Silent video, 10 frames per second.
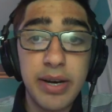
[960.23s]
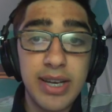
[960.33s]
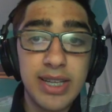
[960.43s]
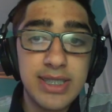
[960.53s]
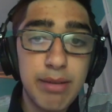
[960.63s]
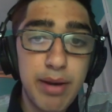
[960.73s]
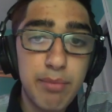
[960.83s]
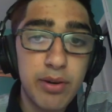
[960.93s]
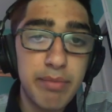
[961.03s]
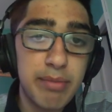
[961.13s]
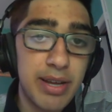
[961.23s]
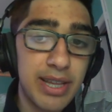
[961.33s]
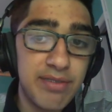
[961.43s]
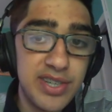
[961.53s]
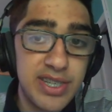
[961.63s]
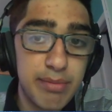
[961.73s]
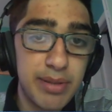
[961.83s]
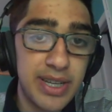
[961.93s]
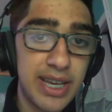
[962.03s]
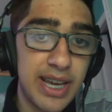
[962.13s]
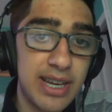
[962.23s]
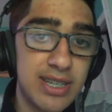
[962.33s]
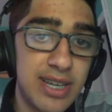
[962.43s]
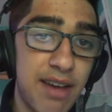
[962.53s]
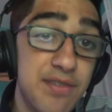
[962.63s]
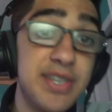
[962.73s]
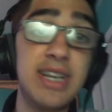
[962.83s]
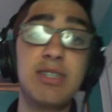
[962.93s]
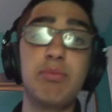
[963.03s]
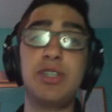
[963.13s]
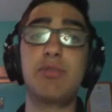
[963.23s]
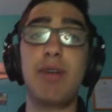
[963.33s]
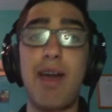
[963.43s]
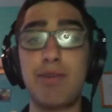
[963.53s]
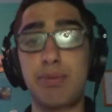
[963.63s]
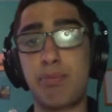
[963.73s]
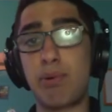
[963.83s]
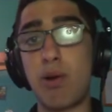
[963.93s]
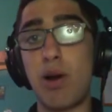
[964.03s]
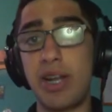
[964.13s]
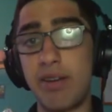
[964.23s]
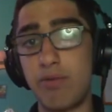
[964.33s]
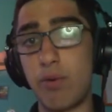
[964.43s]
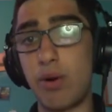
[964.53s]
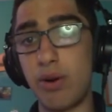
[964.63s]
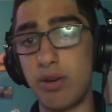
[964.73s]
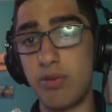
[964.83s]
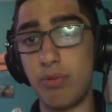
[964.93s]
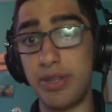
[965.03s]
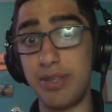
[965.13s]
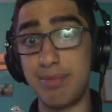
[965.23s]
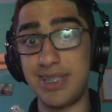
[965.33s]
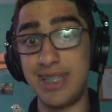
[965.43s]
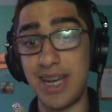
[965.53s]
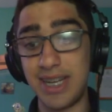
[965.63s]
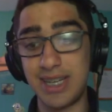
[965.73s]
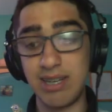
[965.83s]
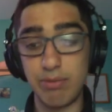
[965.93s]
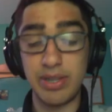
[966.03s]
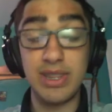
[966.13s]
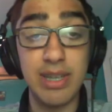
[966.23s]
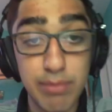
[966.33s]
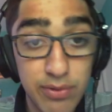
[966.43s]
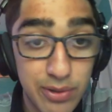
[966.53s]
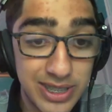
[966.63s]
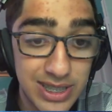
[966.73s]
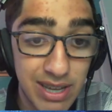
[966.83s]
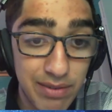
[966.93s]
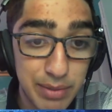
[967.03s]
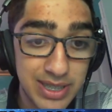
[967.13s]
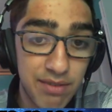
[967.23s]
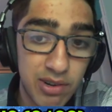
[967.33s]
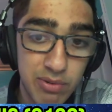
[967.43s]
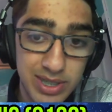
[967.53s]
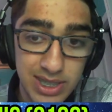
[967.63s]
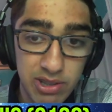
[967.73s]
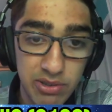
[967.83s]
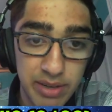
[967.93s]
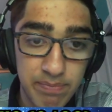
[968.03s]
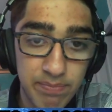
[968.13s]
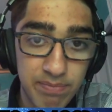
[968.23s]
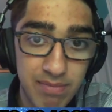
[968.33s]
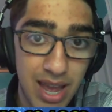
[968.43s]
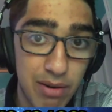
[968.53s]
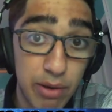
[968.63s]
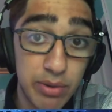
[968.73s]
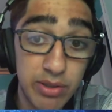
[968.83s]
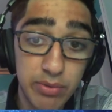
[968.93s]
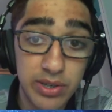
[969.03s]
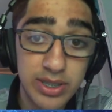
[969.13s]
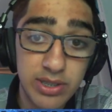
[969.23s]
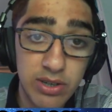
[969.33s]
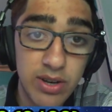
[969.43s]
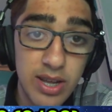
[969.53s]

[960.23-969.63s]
instead, my opponent made my life easy, played king f6, which is what I was prodding for with the mistake, with the move queen c7, because after queen c3, now I win the rook. So